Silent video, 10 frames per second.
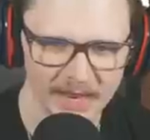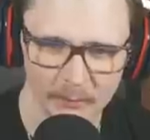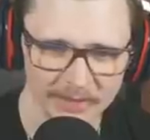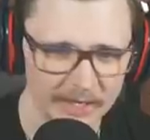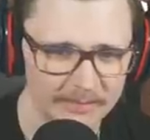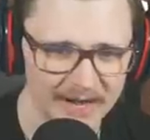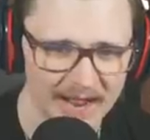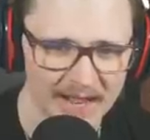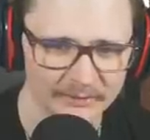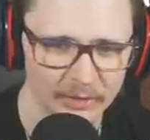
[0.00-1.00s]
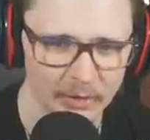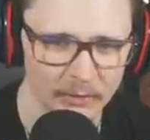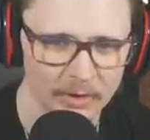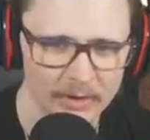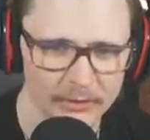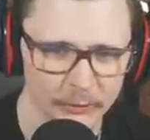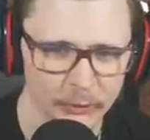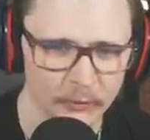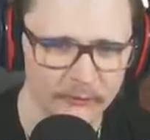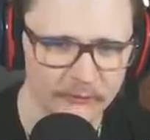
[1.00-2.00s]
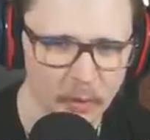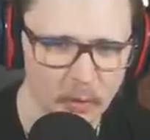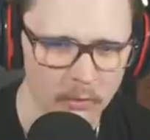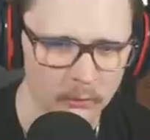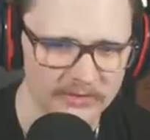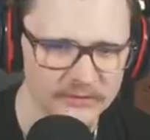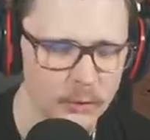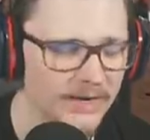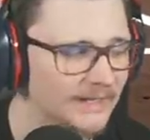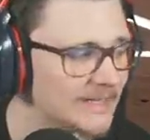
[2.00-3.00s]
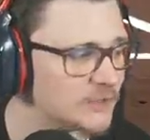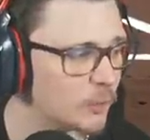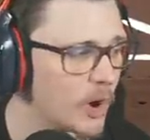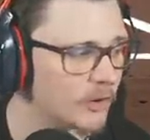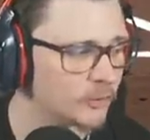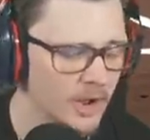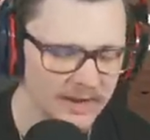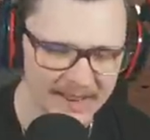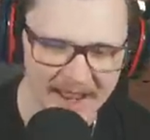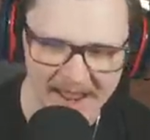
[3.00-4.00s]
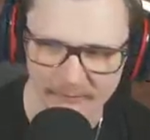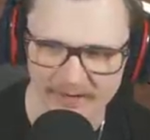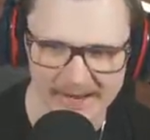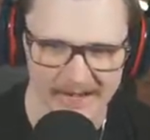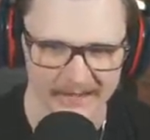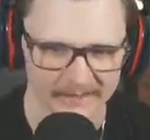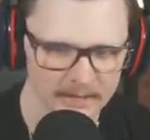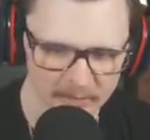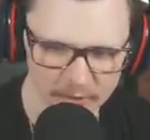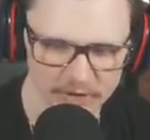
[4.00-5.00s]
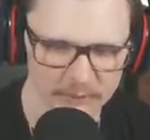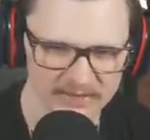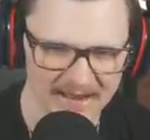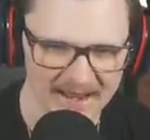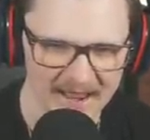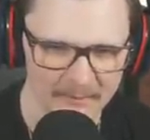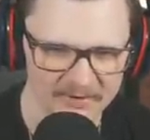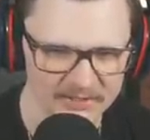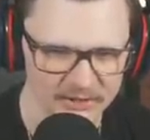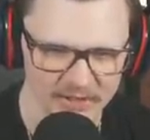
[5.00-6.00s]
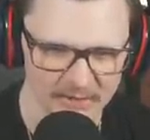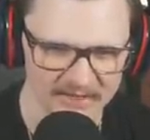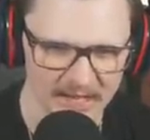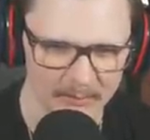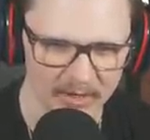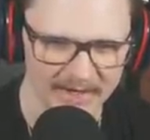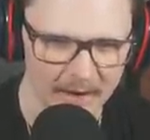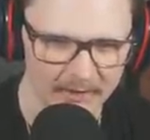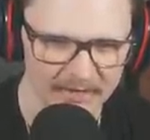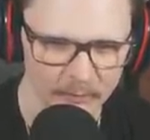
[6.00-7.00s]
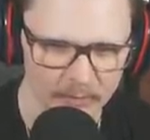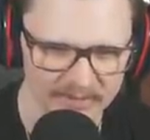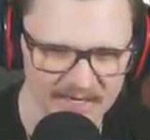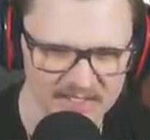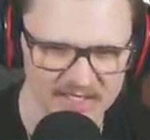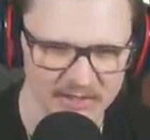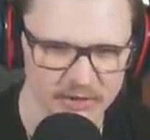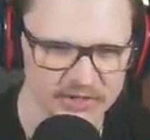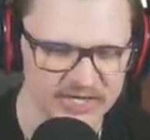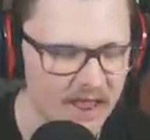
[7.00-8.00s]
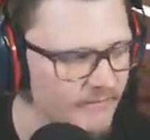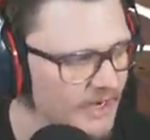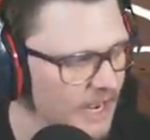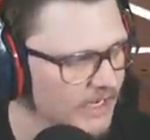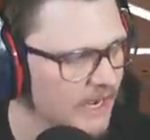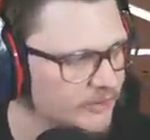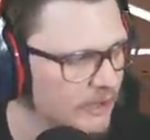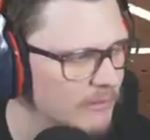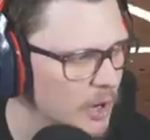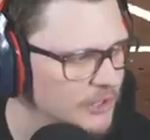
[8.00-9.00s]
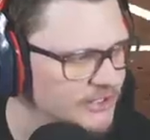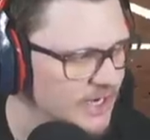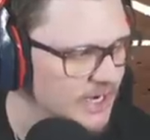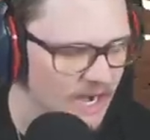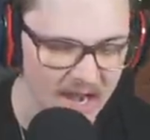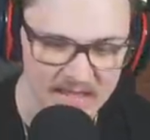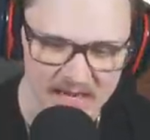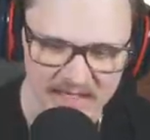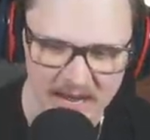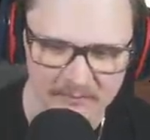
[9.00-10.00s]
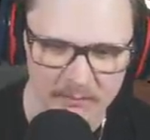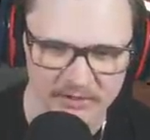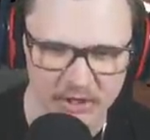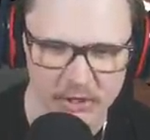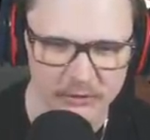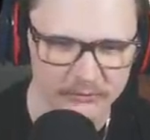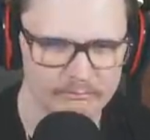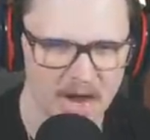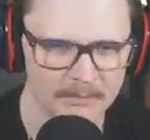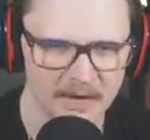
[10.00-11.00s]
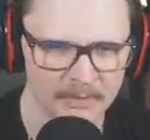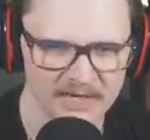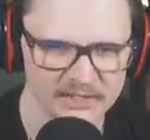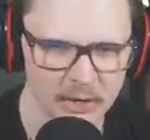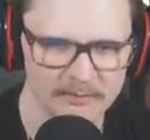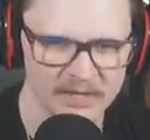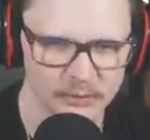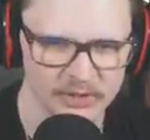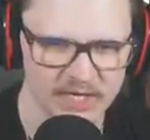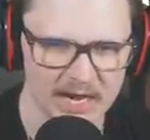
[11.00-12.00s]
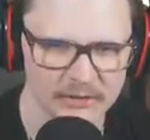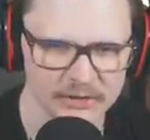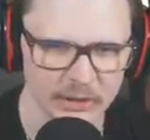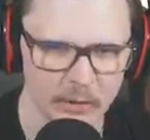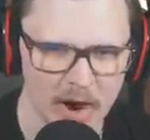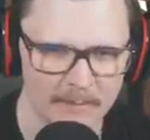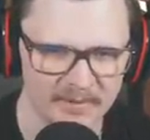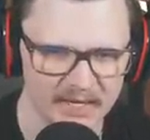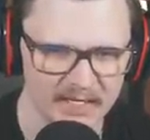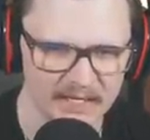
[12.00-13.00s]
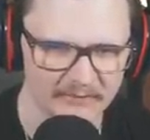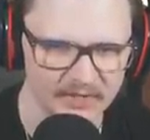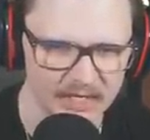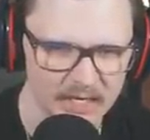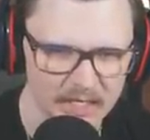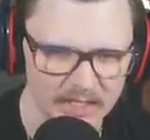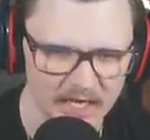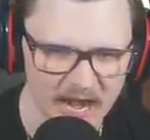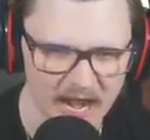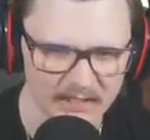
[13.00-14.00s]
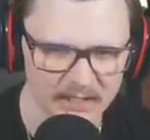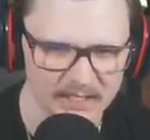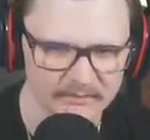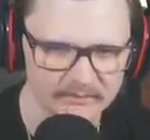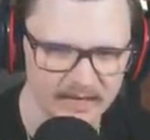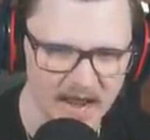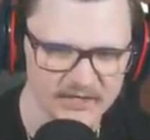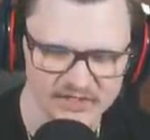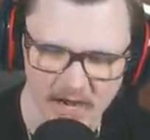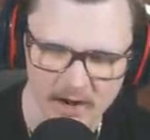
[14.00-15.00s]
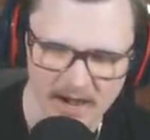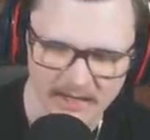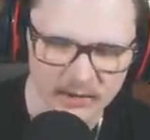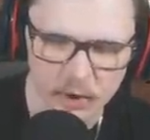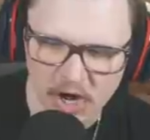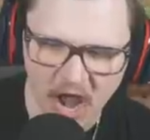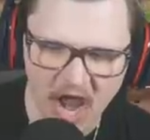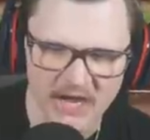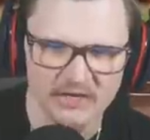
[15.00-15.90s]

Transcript: Hey, we're keeping it hot, though. Through four, we've scored at least one run every inning. And usually when that happens, there's going to be that breakout inning where we get six or seven, get the mercy, and then a game number two. Mom ain't raised no bitch. We're challenging you up and in, lefty. Can you handle it? Yeah, stare at it. Good eye.